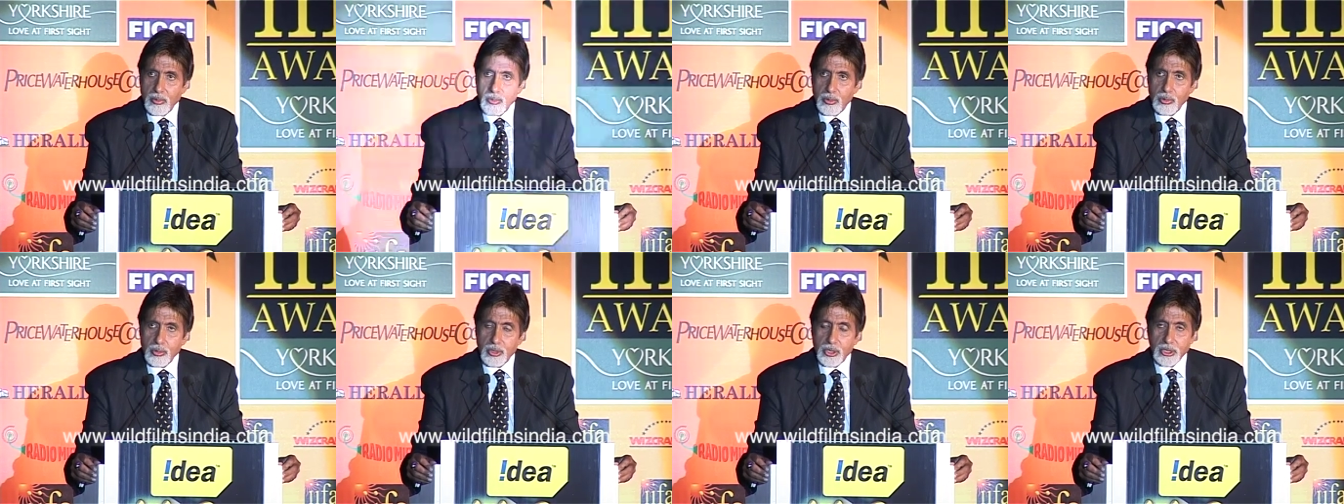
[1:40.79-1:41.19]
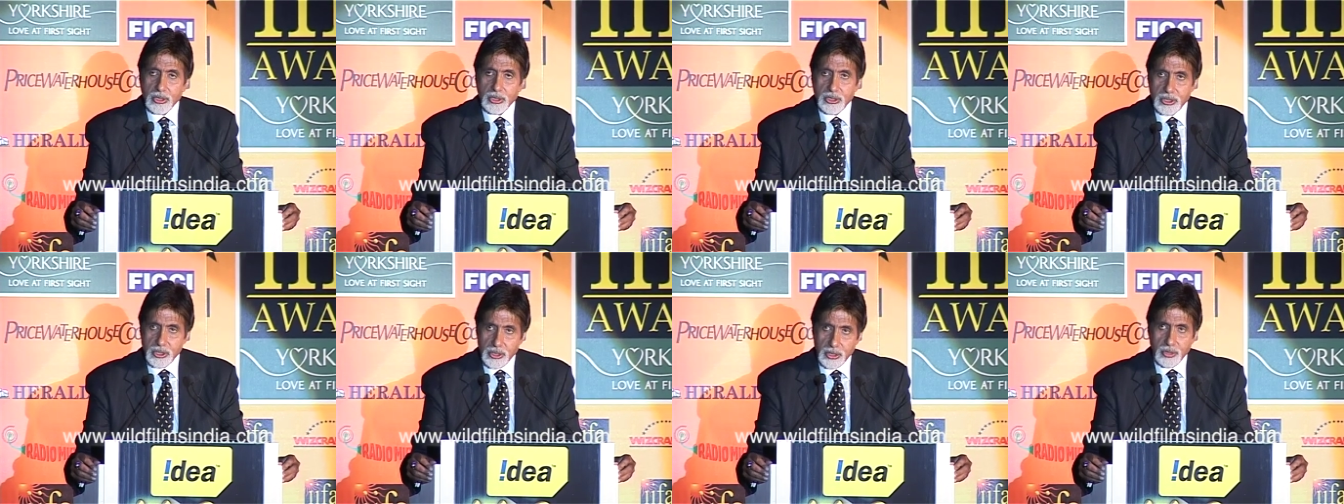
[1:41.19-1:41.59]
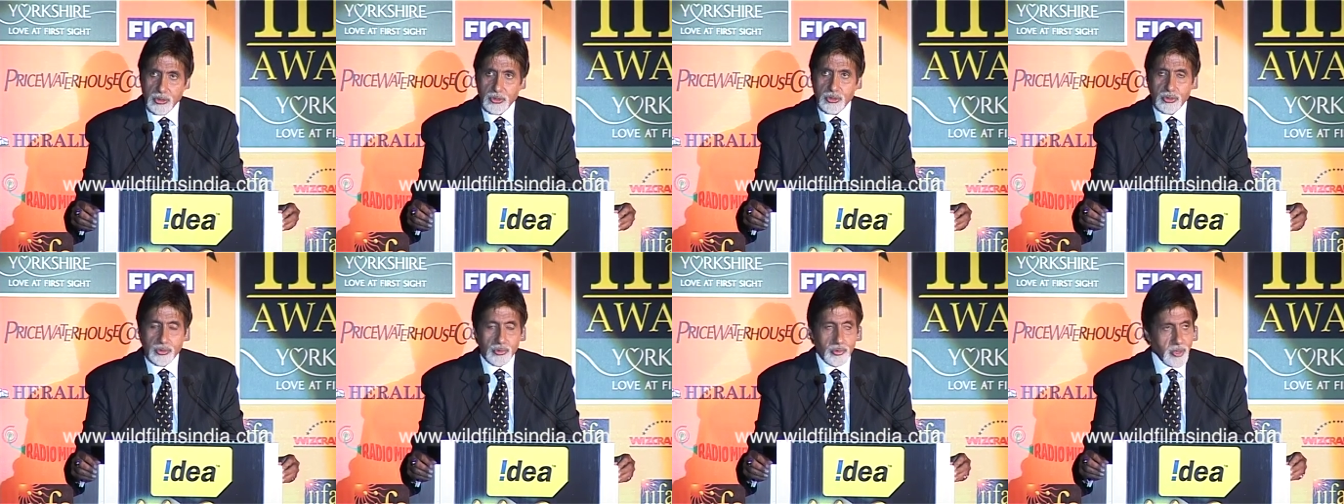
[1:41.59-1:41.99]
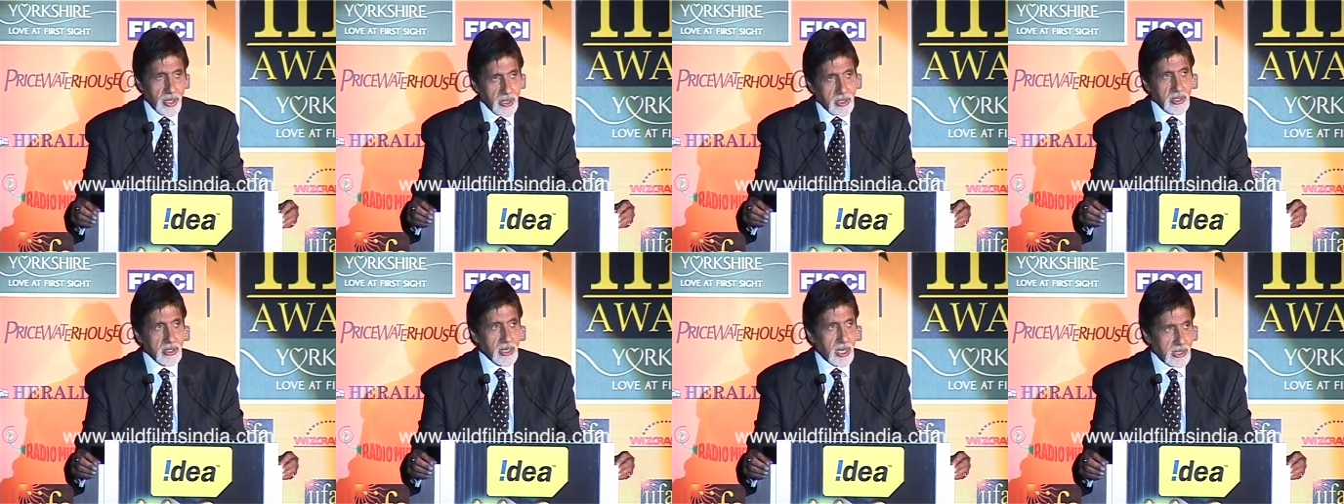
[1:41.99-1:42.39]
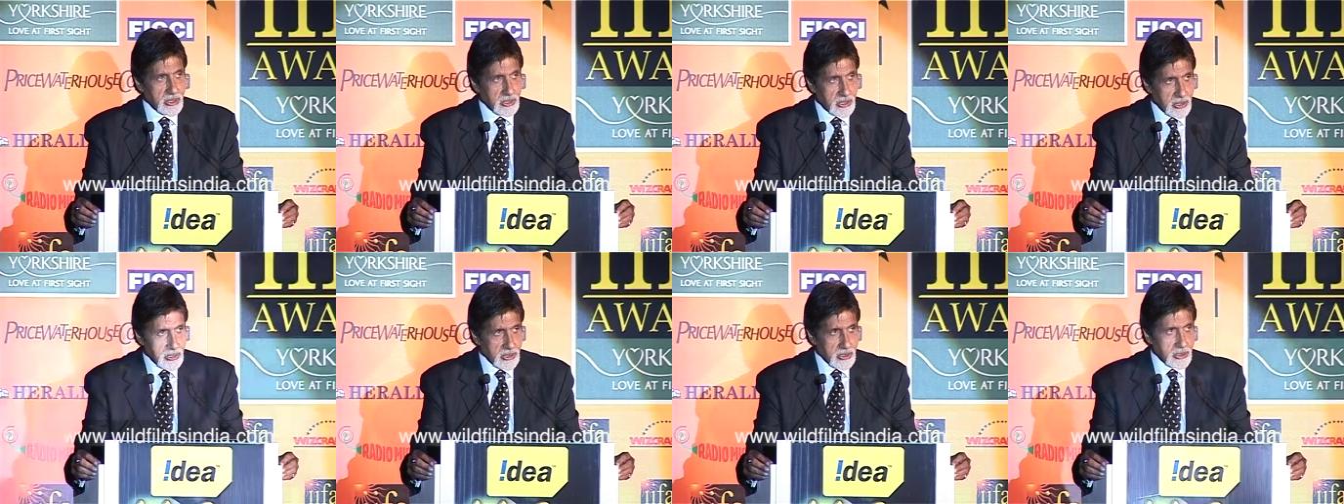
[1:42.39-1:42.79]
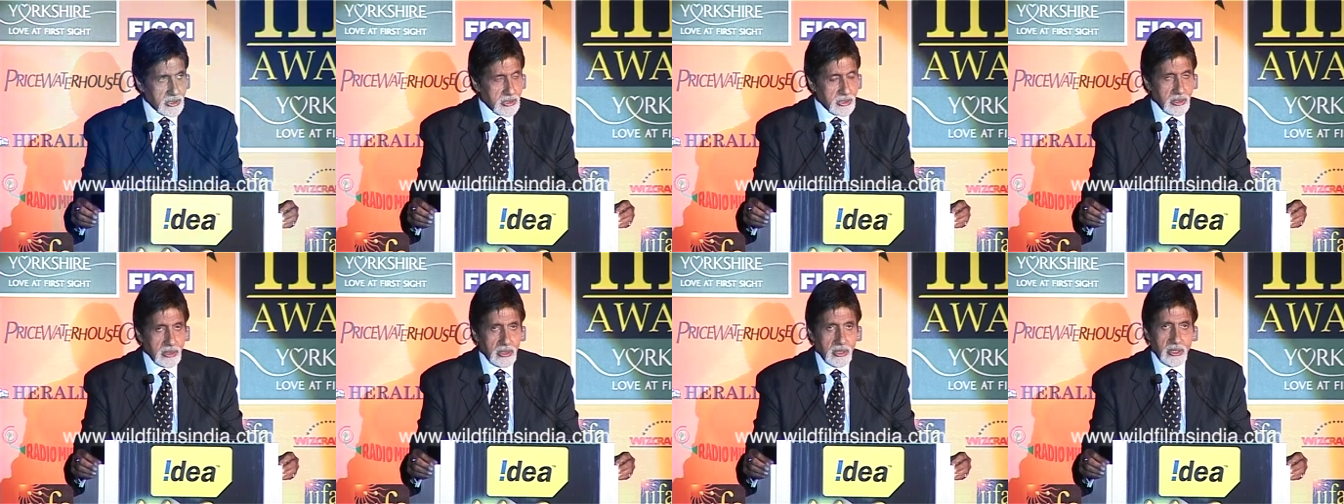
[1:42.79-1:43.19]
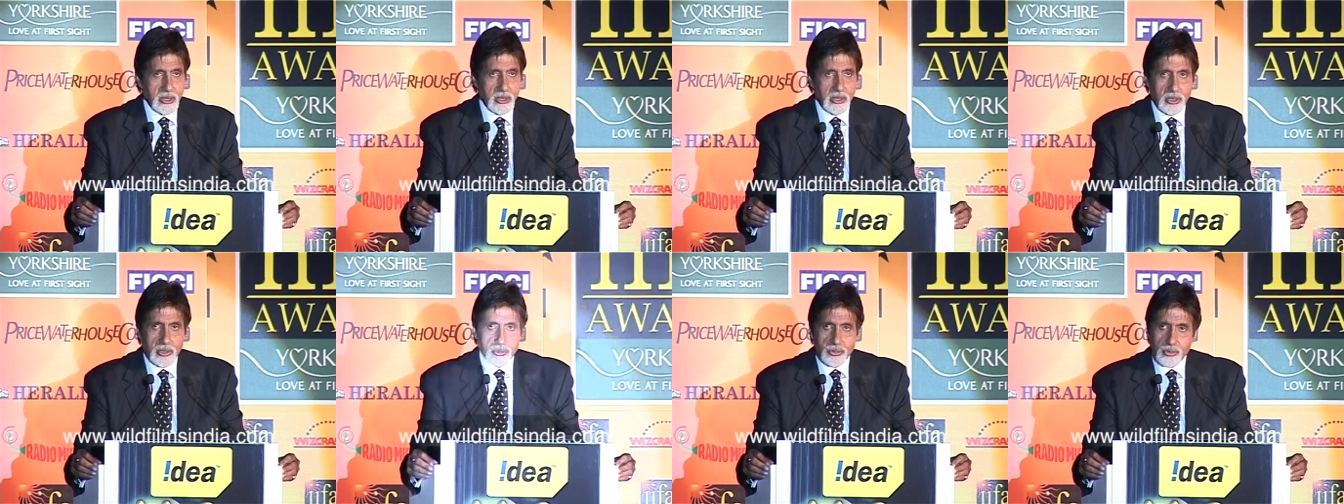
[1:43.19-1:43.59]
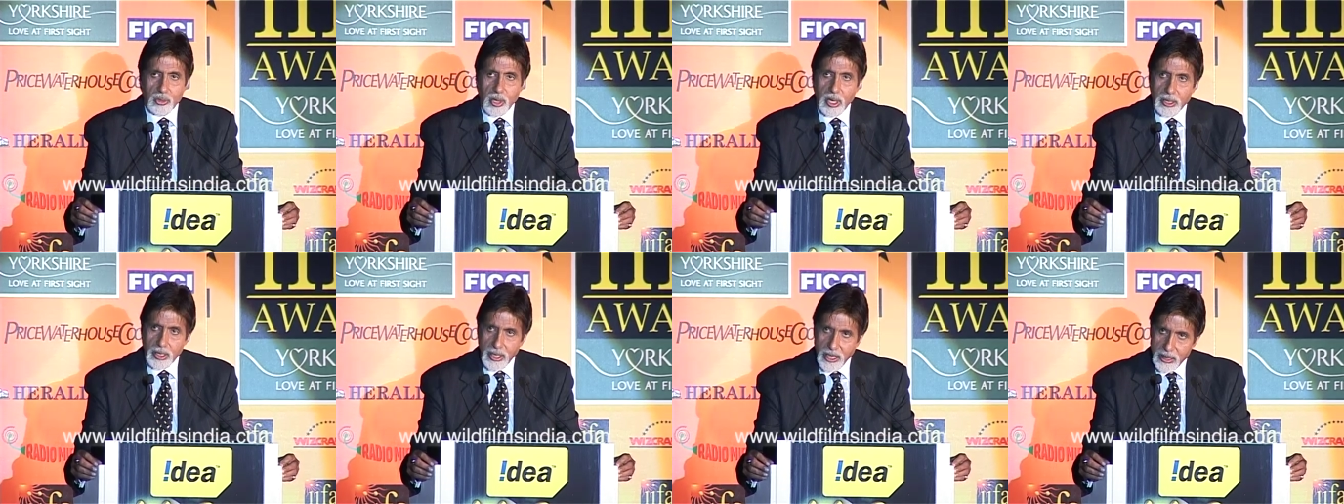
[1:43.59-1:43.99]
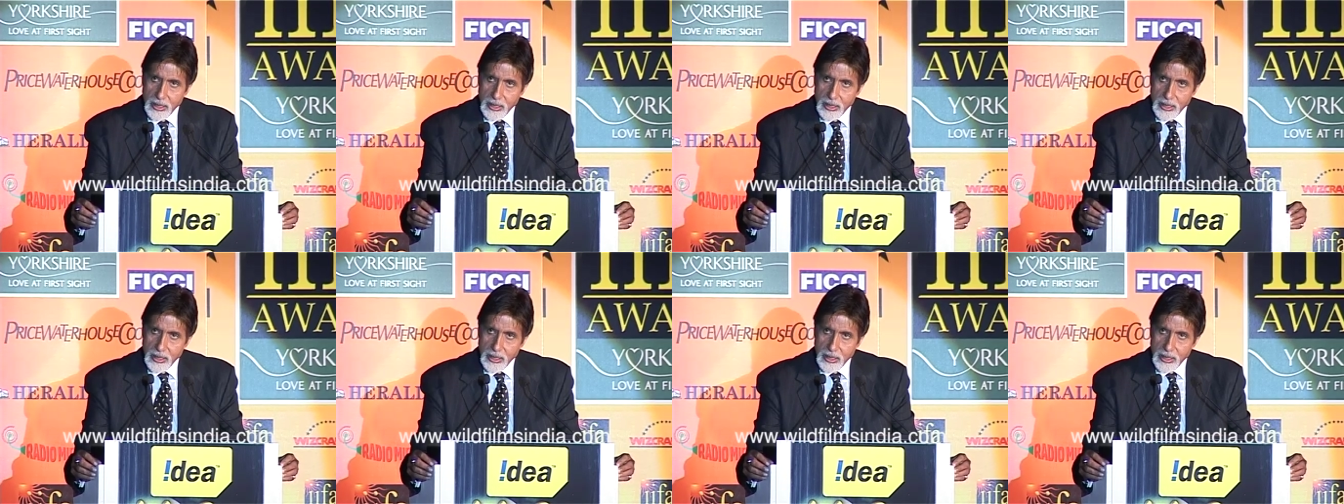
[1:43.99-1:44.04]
who continued to recognize us through our